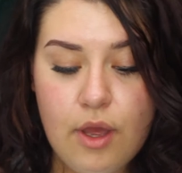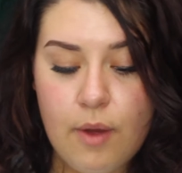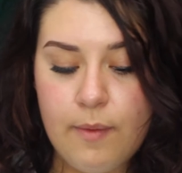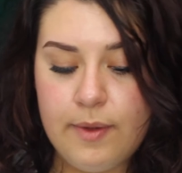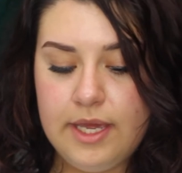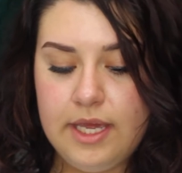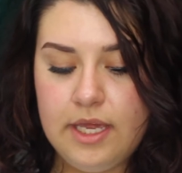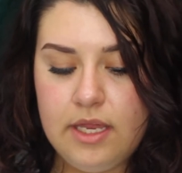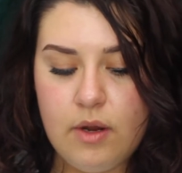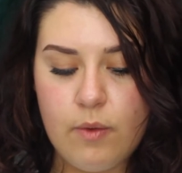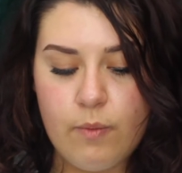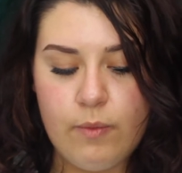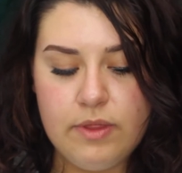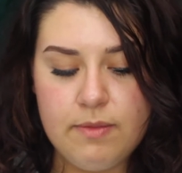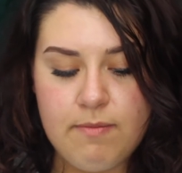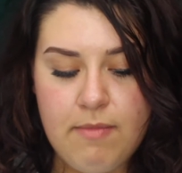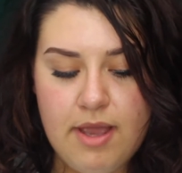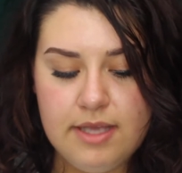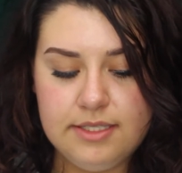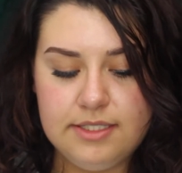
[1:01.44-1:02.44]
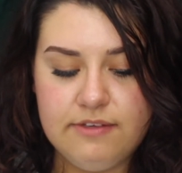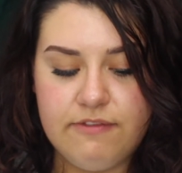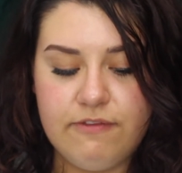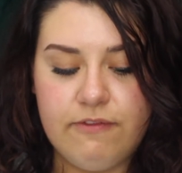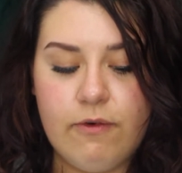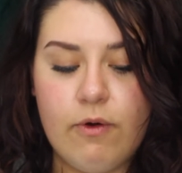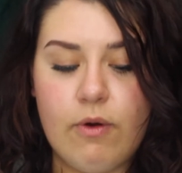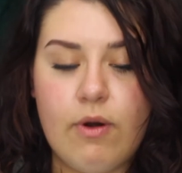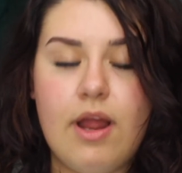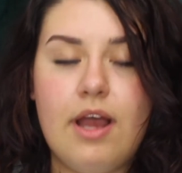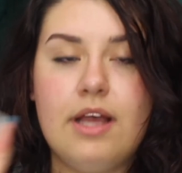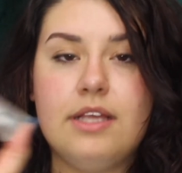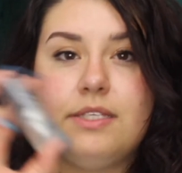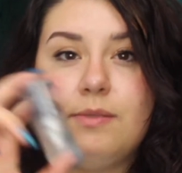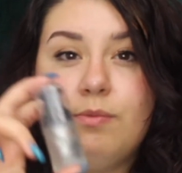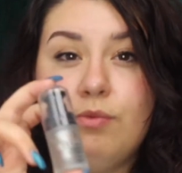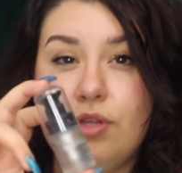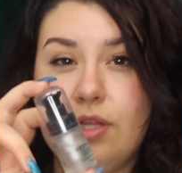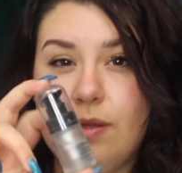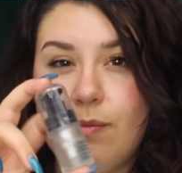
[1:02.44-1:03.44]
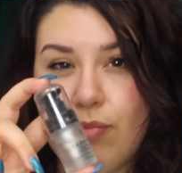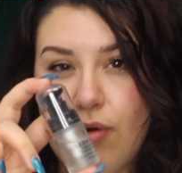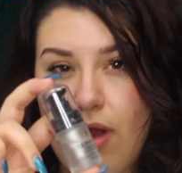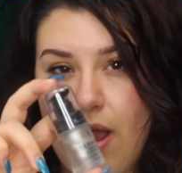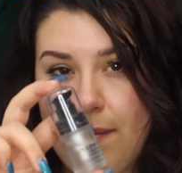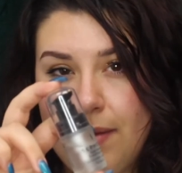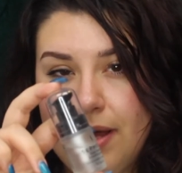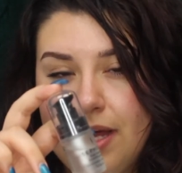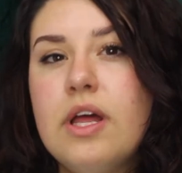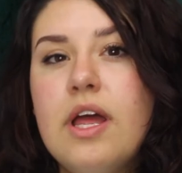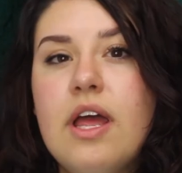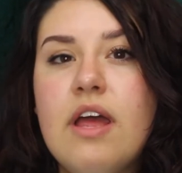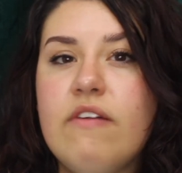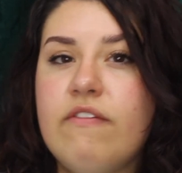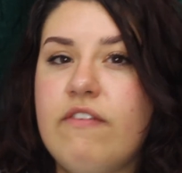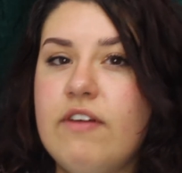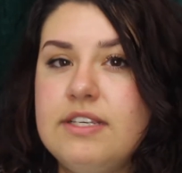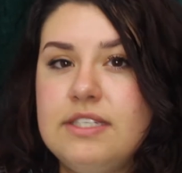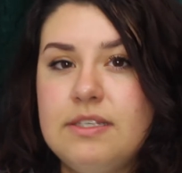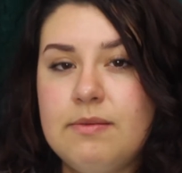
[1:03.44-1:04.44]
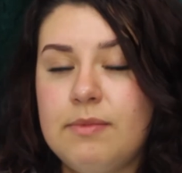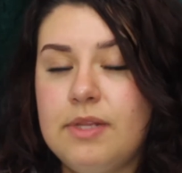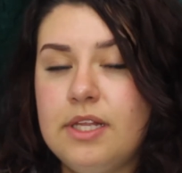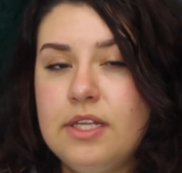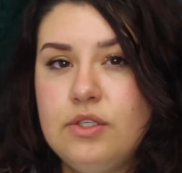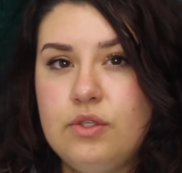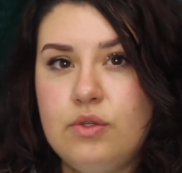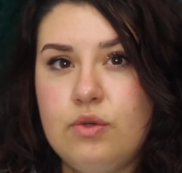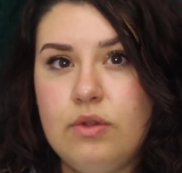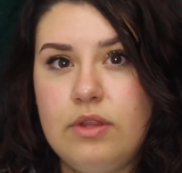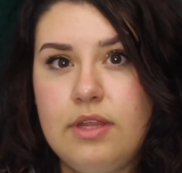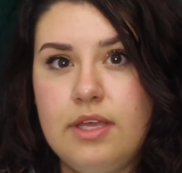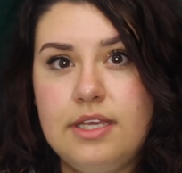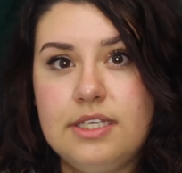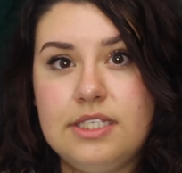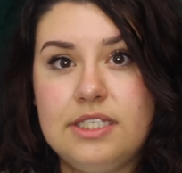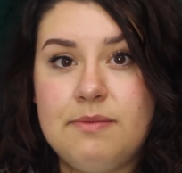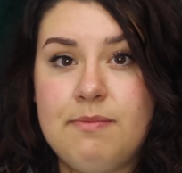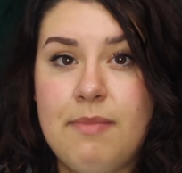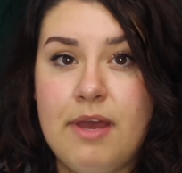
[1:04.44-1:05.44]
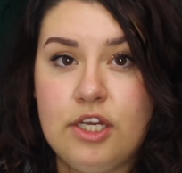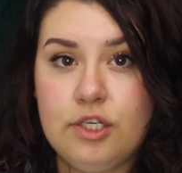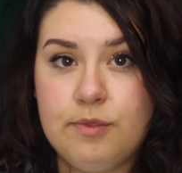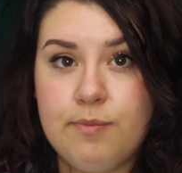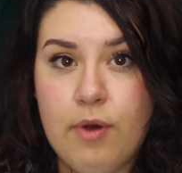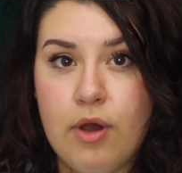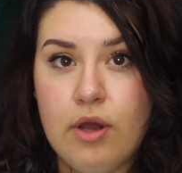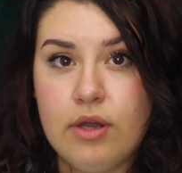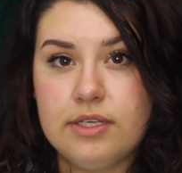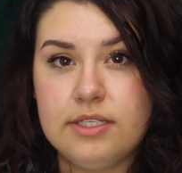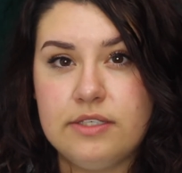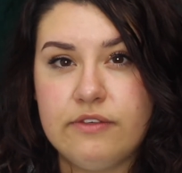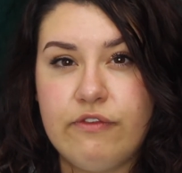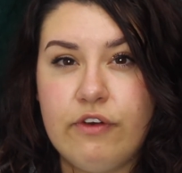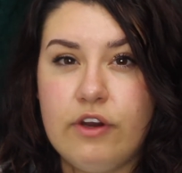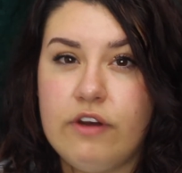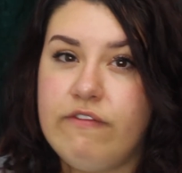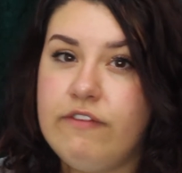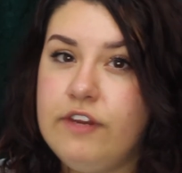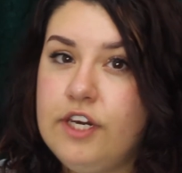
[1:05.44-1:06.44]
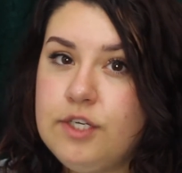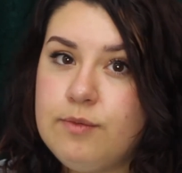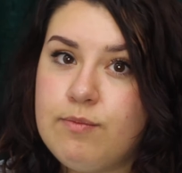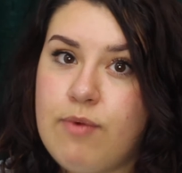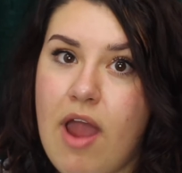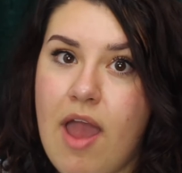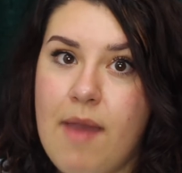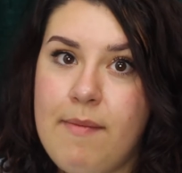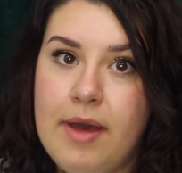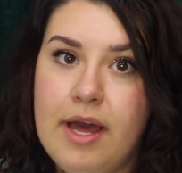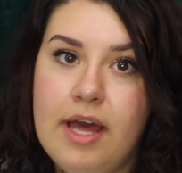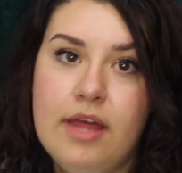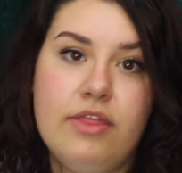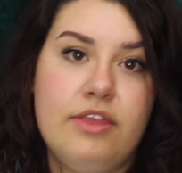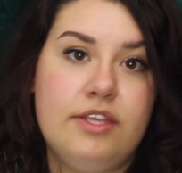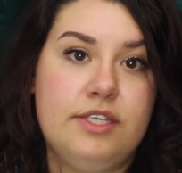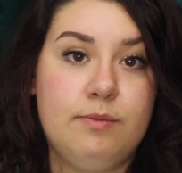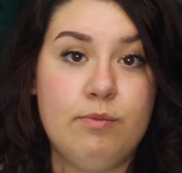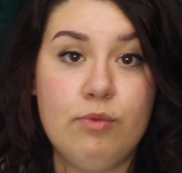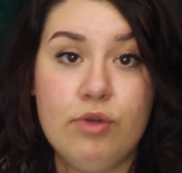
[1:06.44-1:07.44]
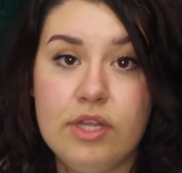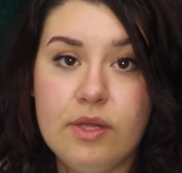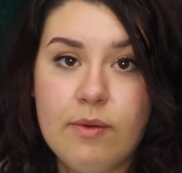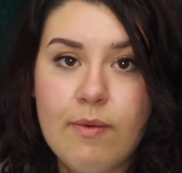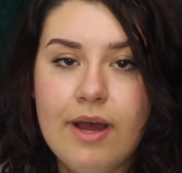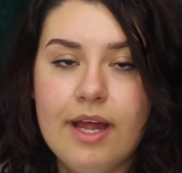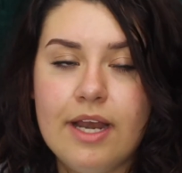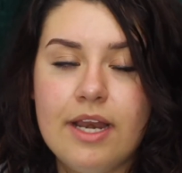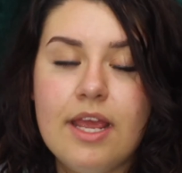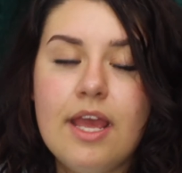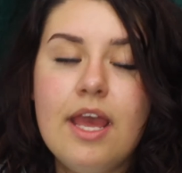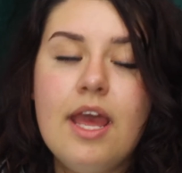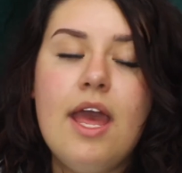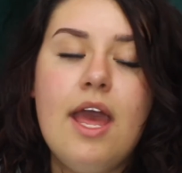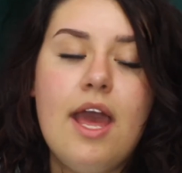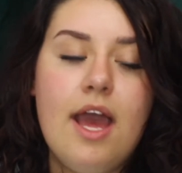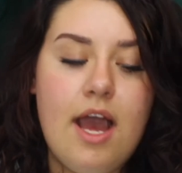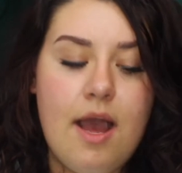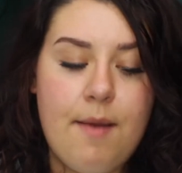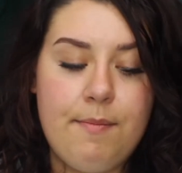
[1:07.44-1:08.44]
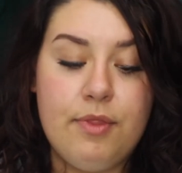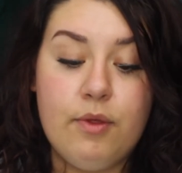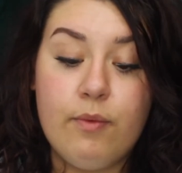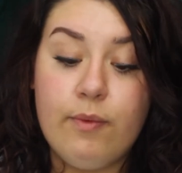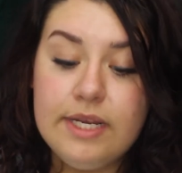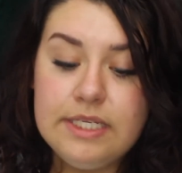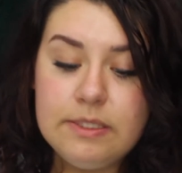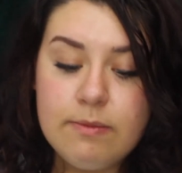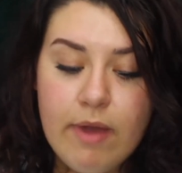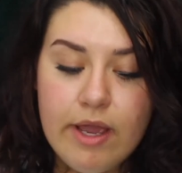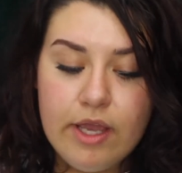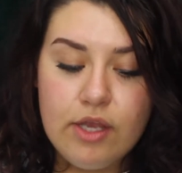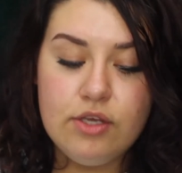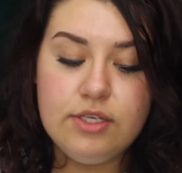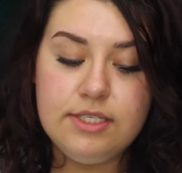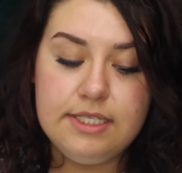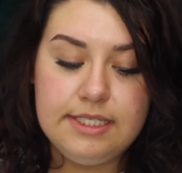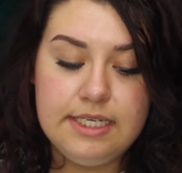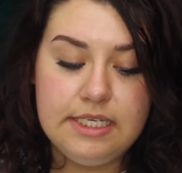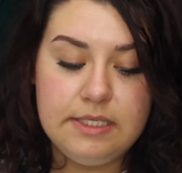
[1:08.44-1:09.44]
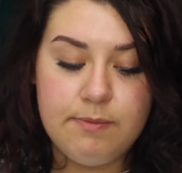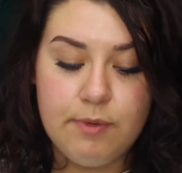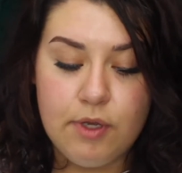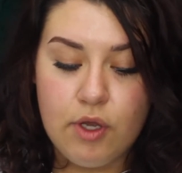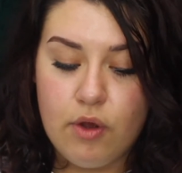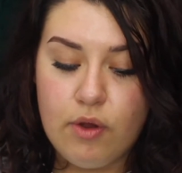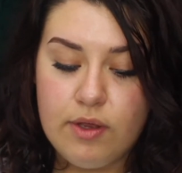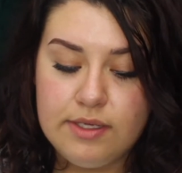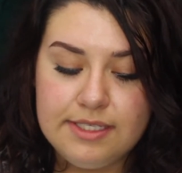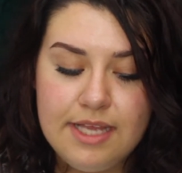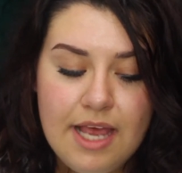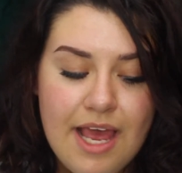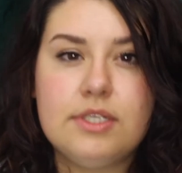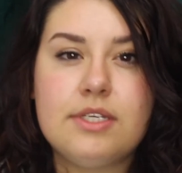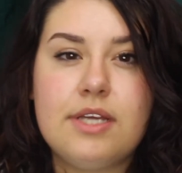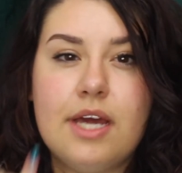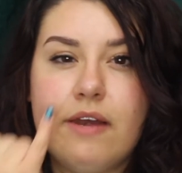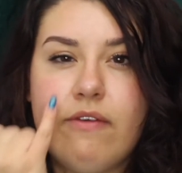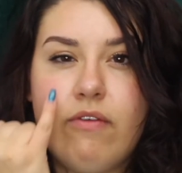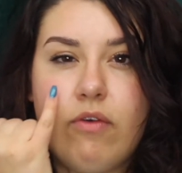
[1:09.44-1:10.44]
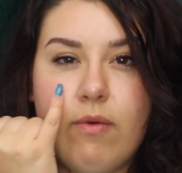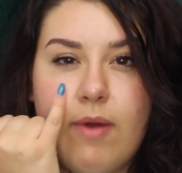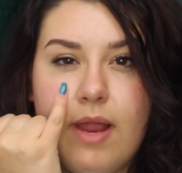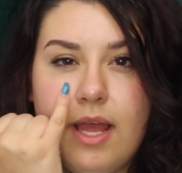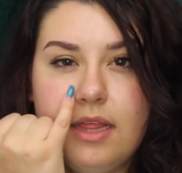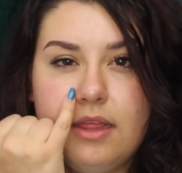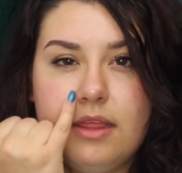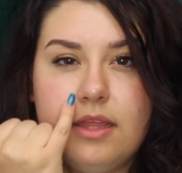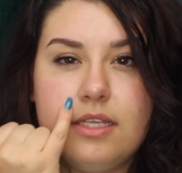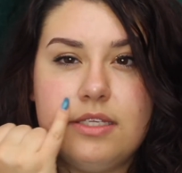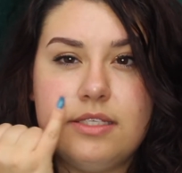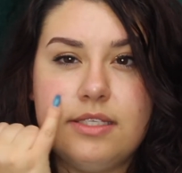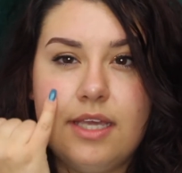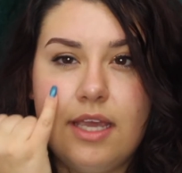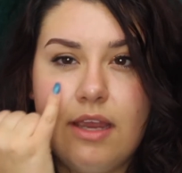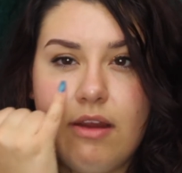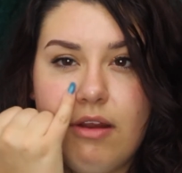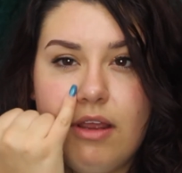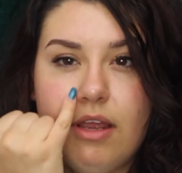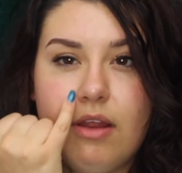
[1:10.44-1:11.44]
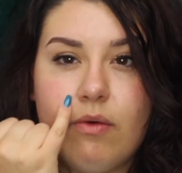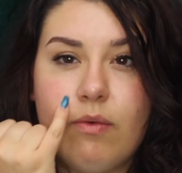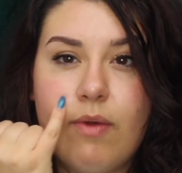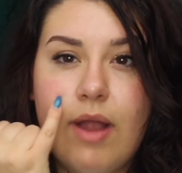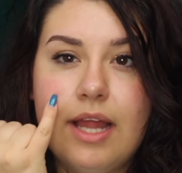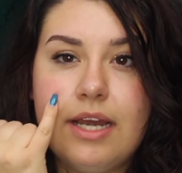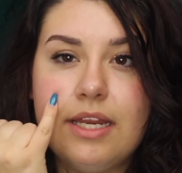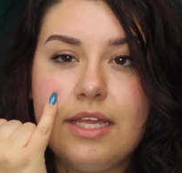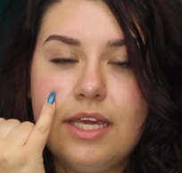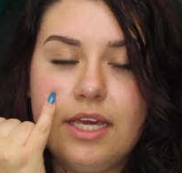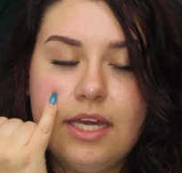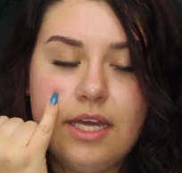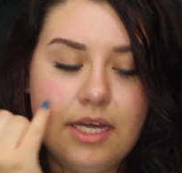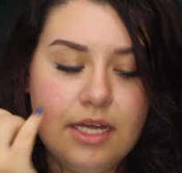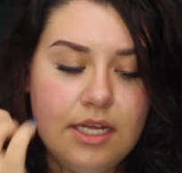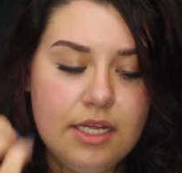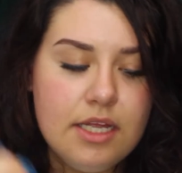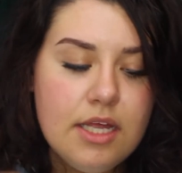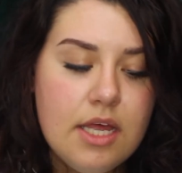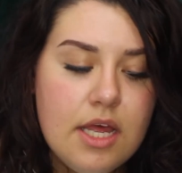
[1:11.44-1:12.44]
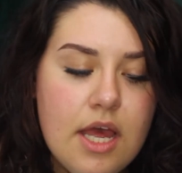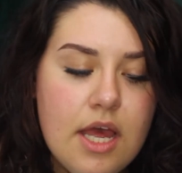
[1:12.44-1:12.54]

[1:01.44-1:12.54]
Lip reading: go in with my Sephora smoothing primer, very similar to the Smashbox Photo Finish primer, the smoothing one. The reason why I use this is because just kind of around this area right here,